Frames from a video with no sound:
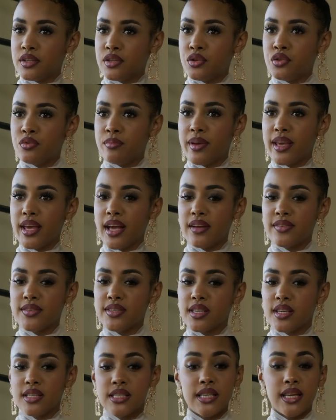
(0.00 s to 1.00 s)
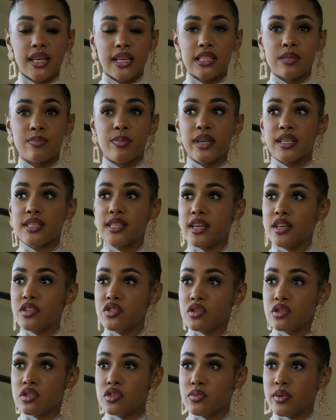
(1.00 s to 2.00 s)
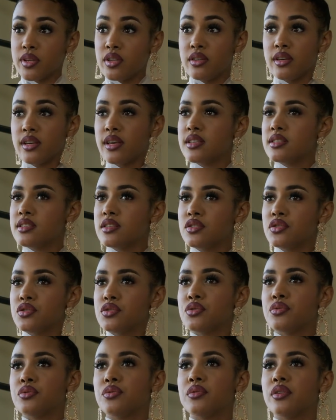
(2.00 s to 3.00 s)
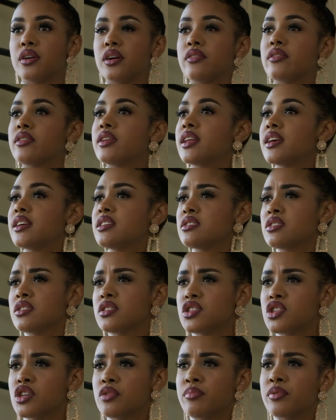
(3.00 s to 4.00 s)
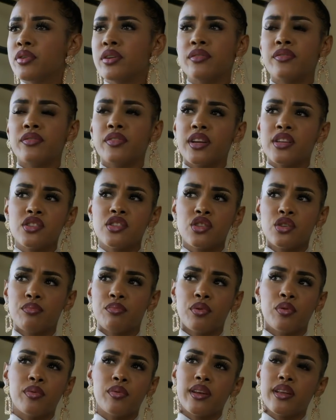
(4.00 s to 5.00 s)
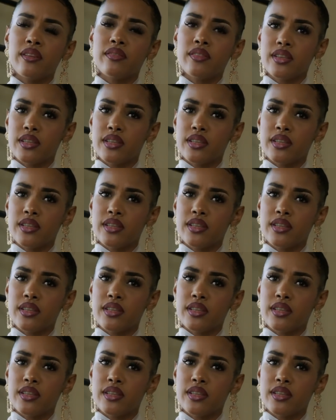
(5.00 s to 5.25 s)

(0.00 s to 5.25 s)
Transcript: You may have certain expectations when you get into a relationship or a friendship or whatever